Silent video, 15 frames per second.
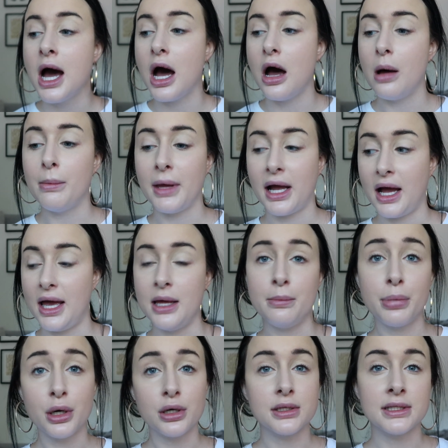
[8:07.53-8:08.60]
like
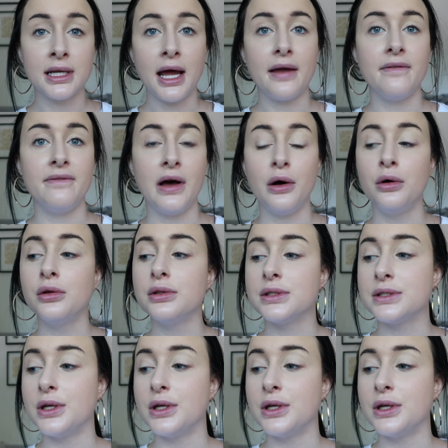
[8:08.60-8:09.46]
in person I felt.